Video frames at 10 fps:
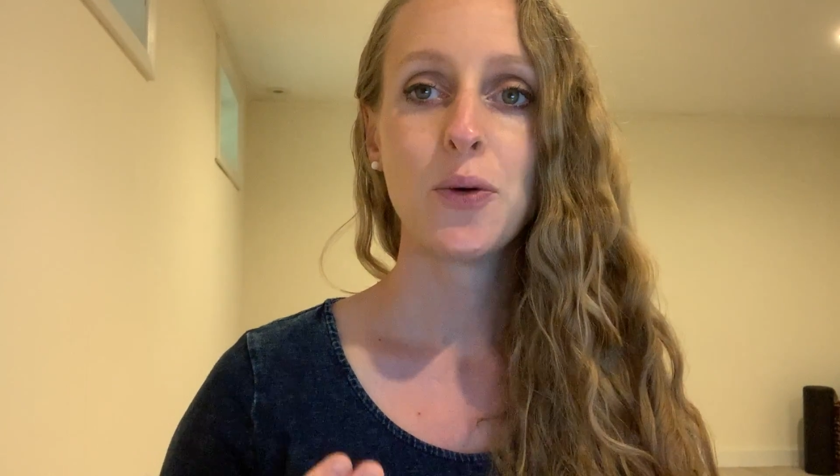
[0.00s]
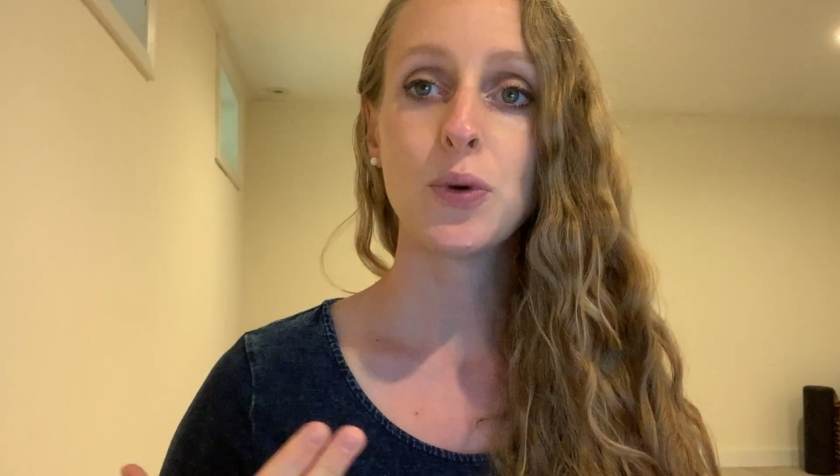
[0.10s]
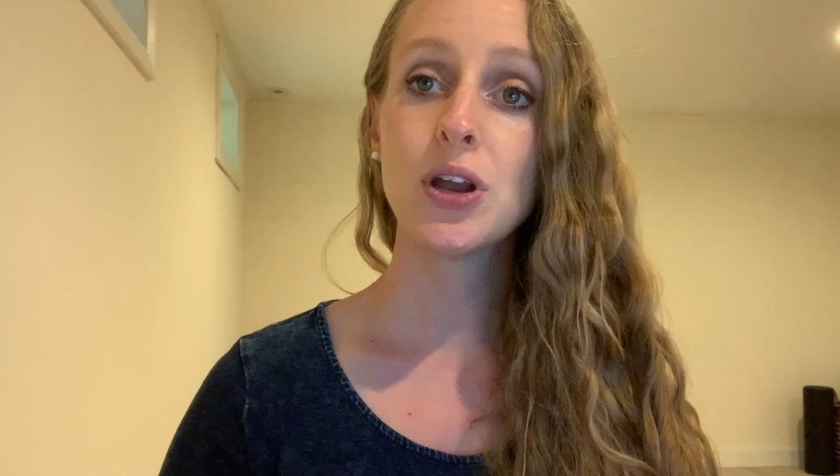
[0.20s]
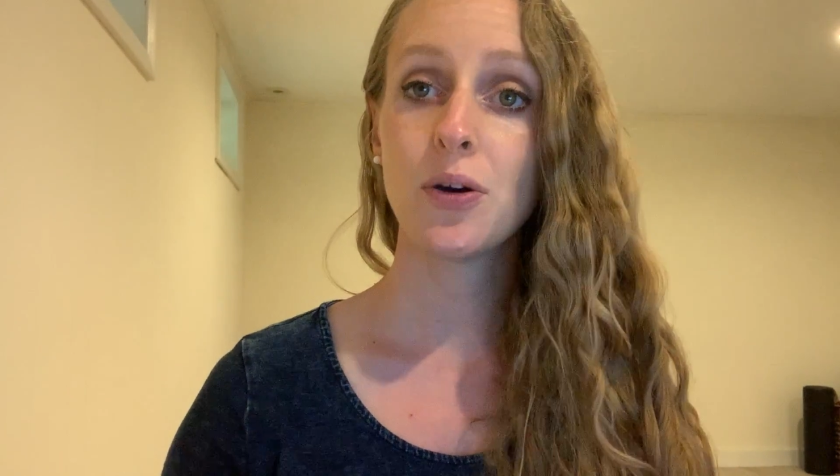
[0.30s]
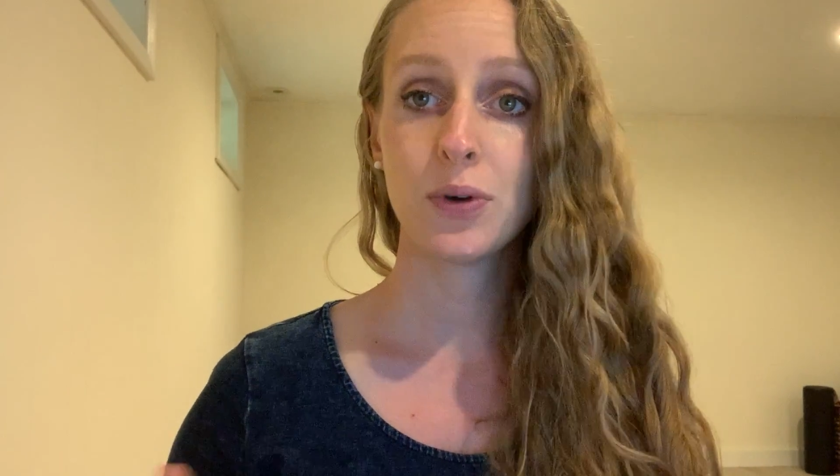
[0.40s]

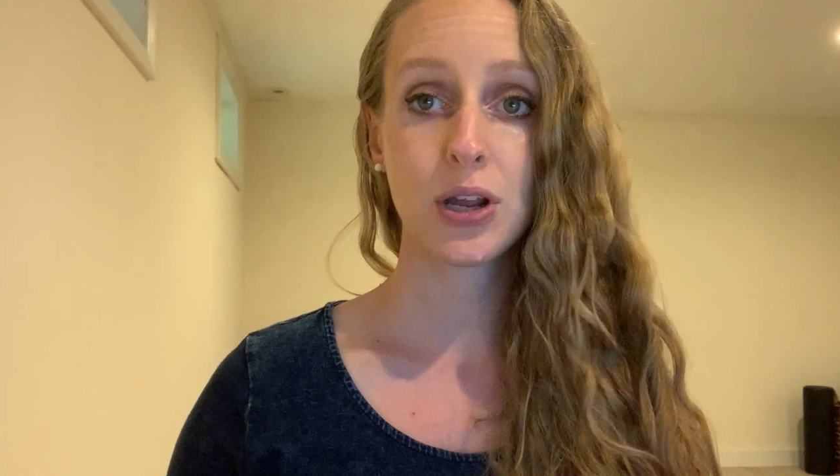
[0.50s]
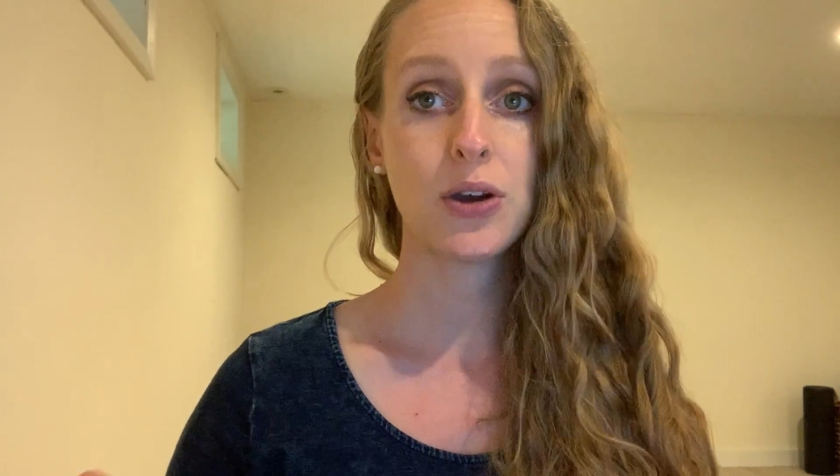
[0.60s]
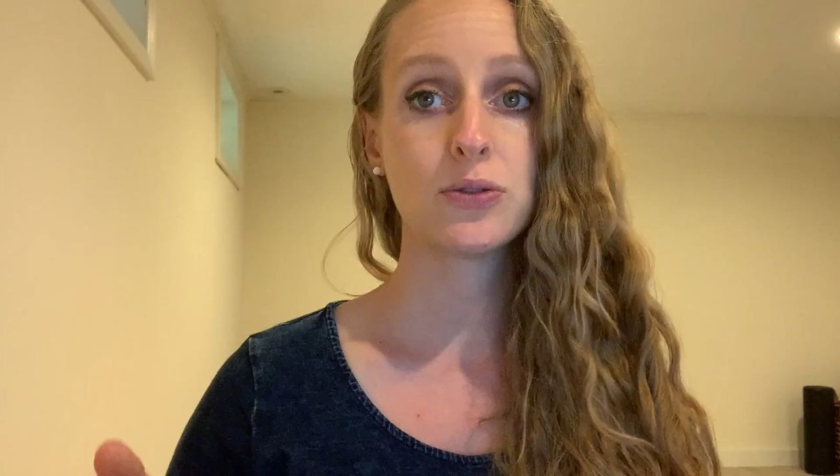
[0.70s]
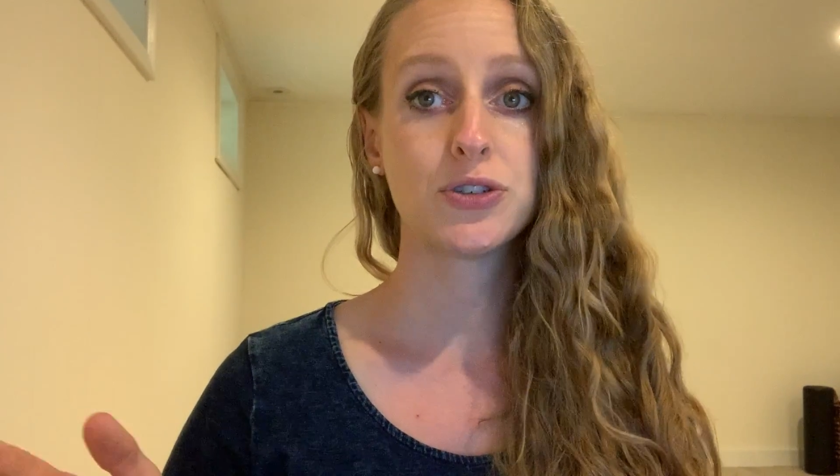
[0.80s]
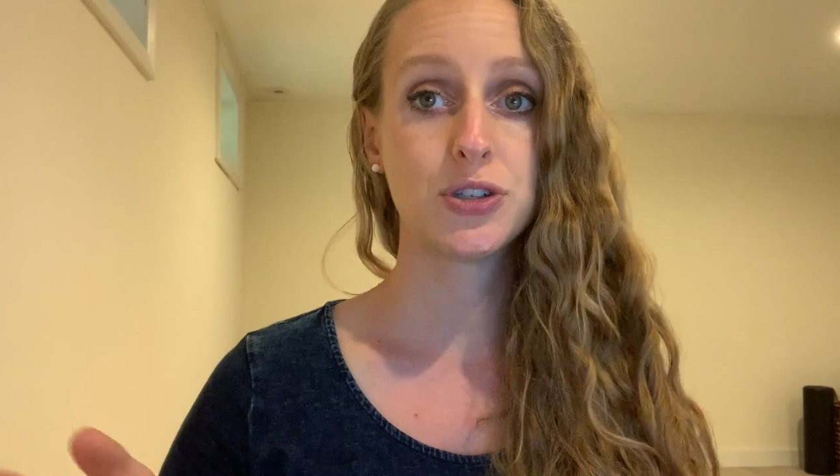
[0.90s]
we don't want to
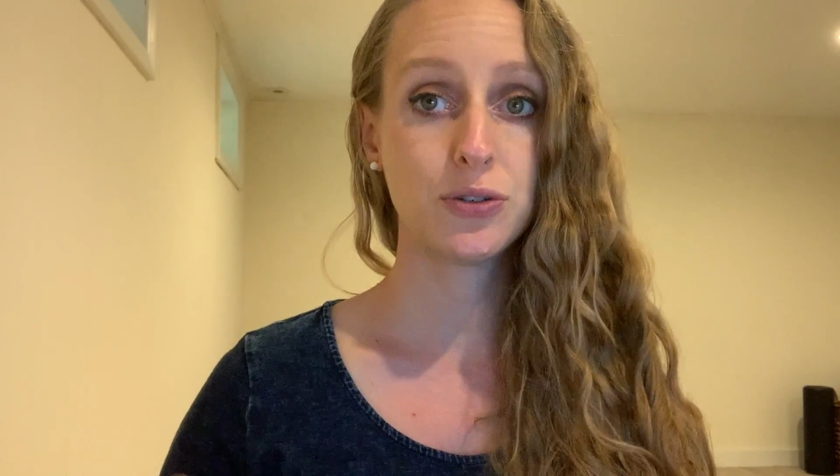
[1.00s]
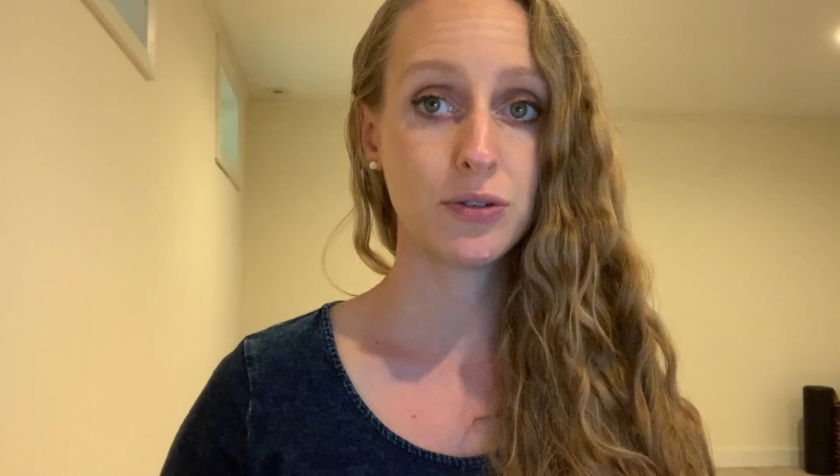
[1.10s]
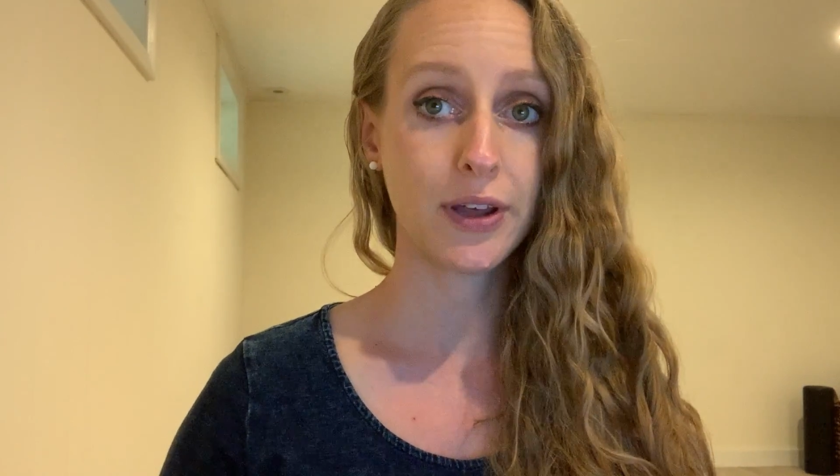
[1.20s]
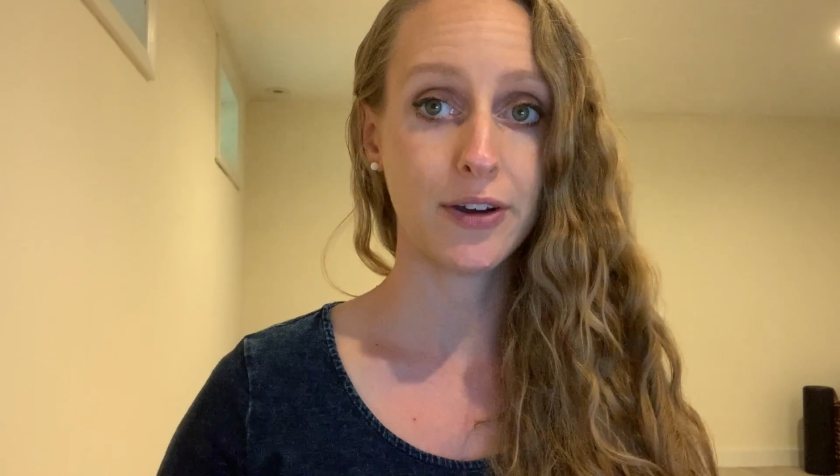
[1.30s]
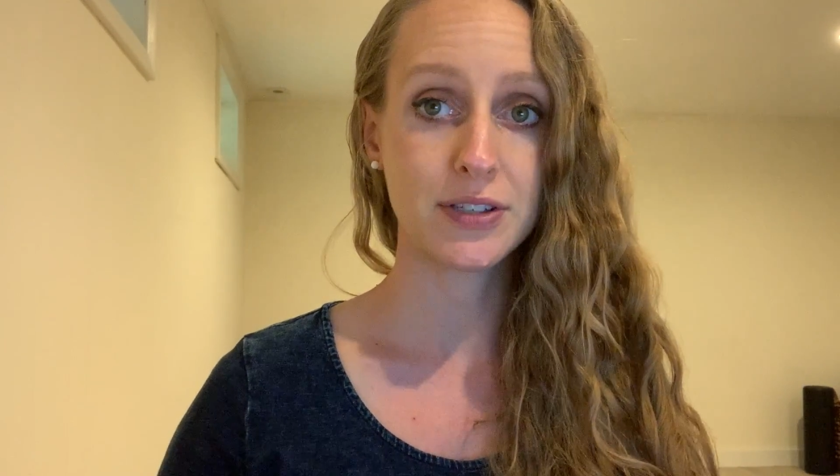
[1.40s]
go too
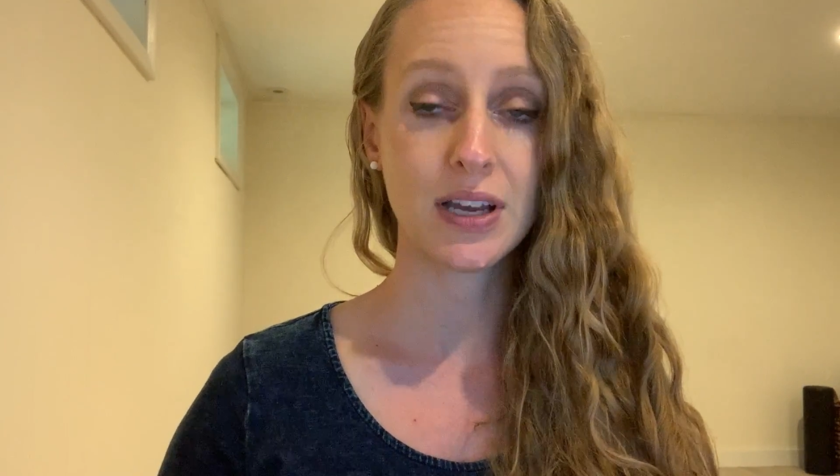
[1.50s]
low.